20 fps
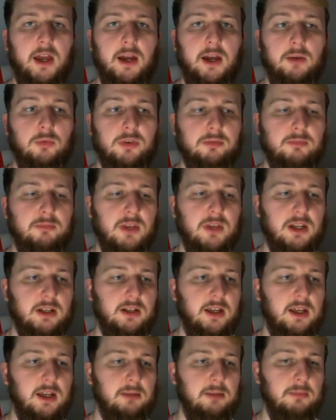with me and
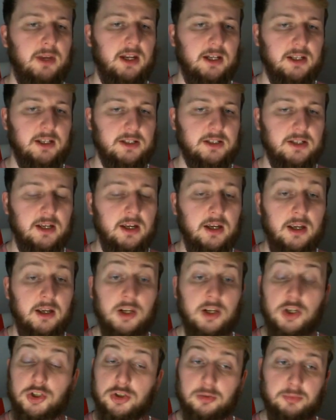him in it.
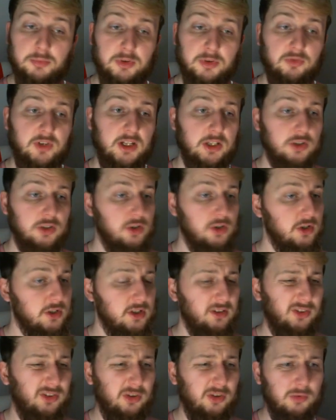Should be really good.
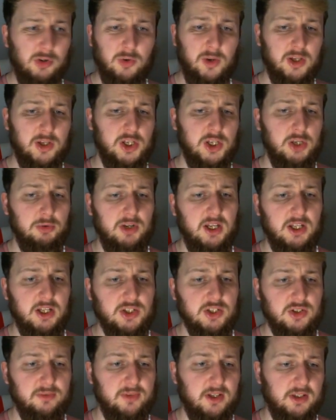Doing a quick Q&A and
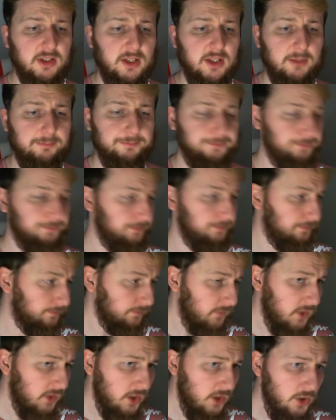stuff like that.
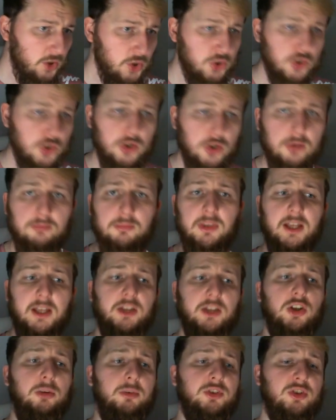So like,
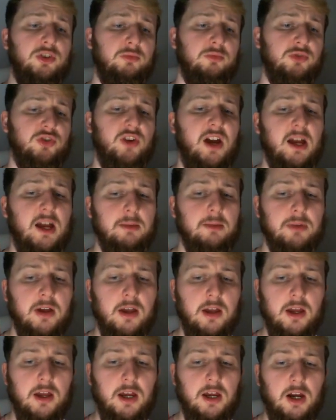comment, subscribe.
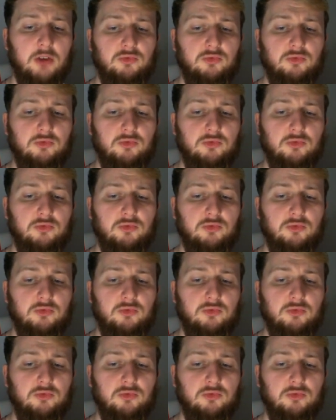I